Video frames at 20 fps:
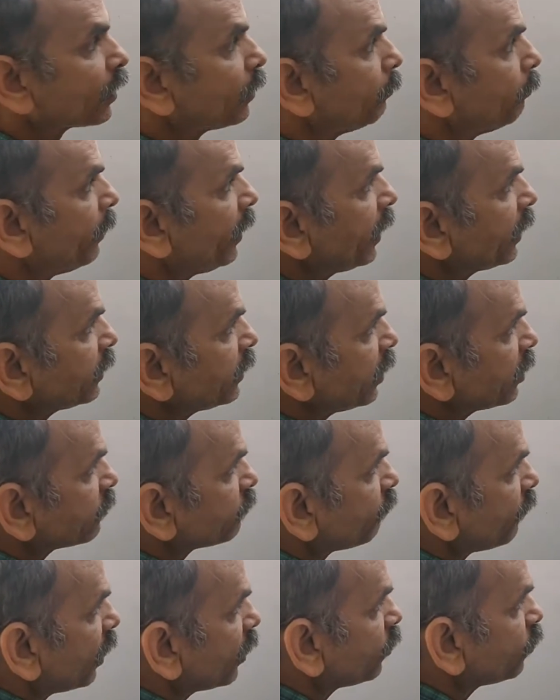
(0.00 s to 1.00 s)
Bring this
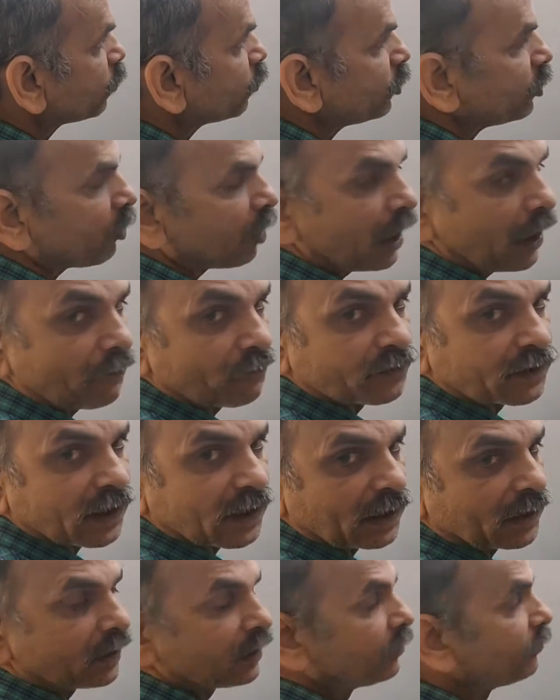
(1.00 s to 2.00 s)
1 to your left
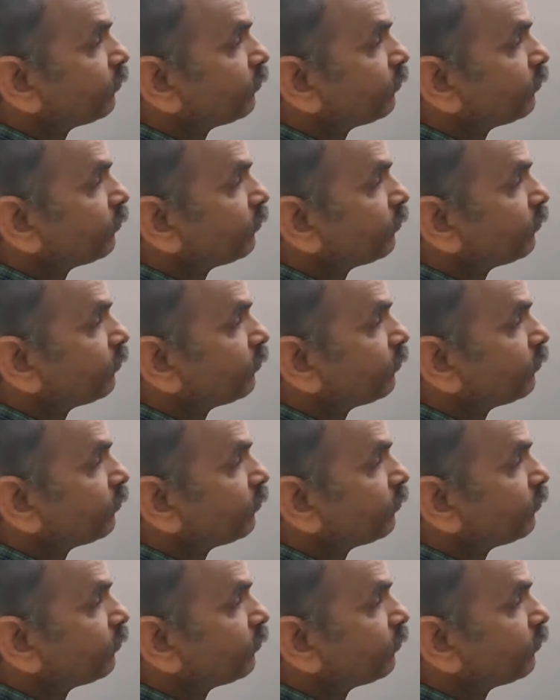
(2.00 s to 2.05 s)
side.